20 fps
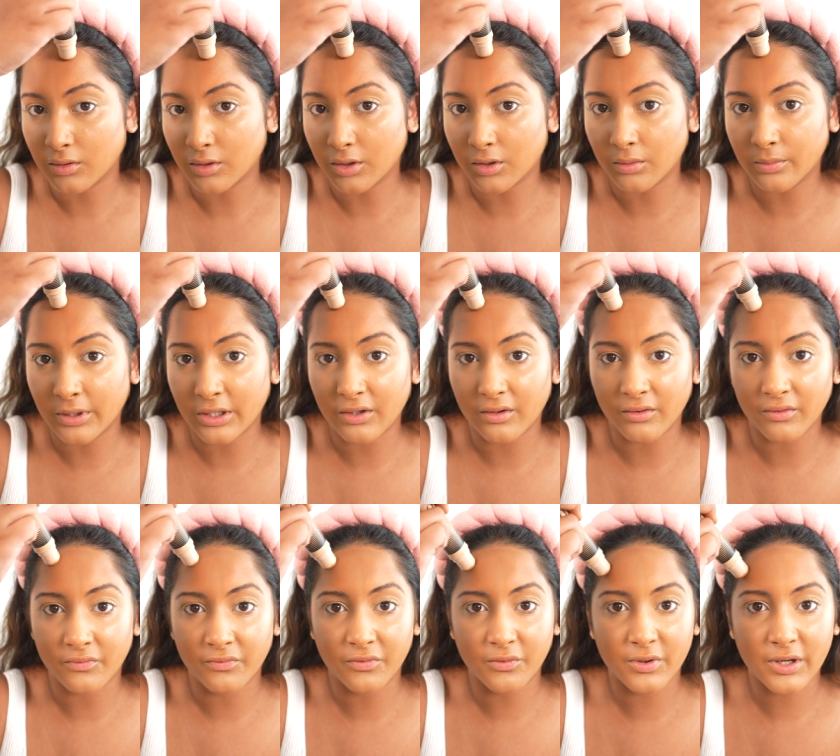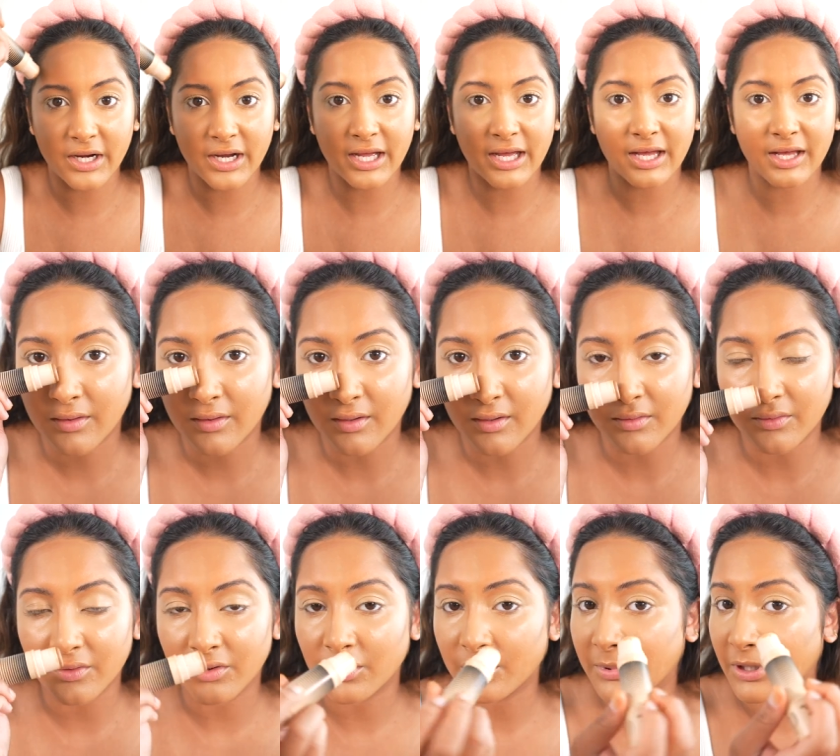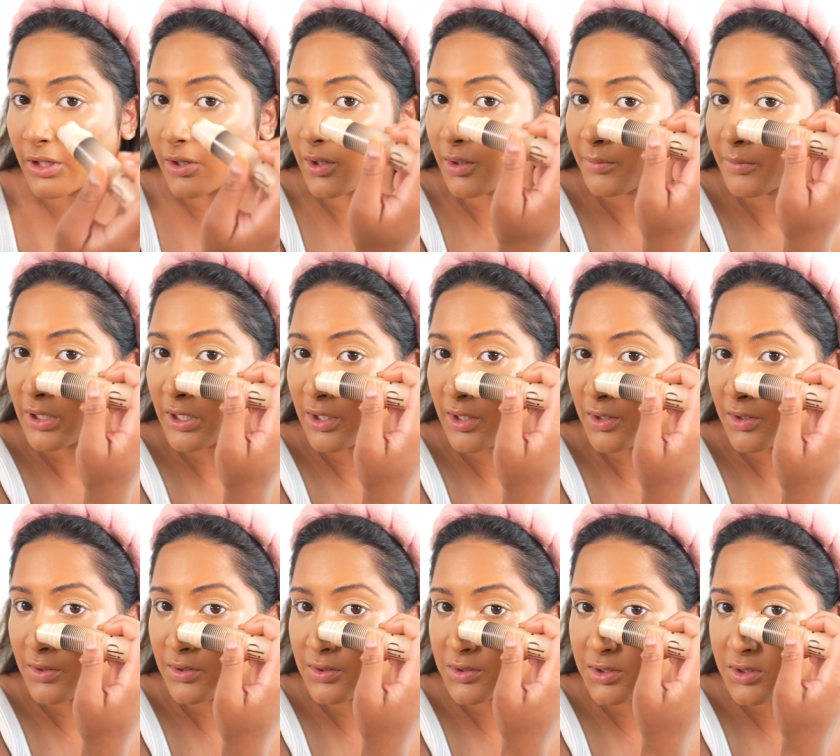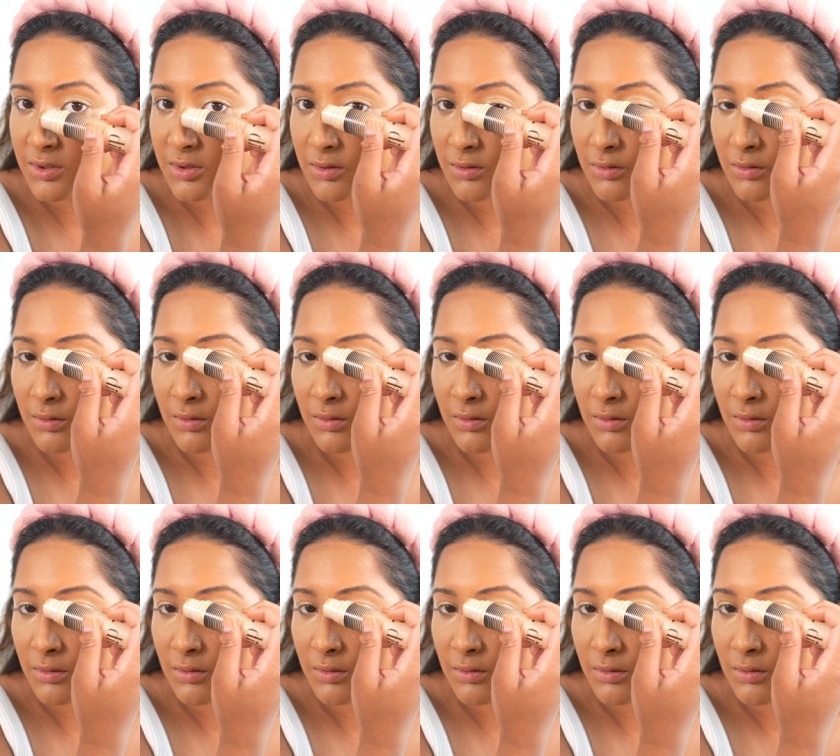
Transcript: A little bit on the forehead, then a little bit on my nose.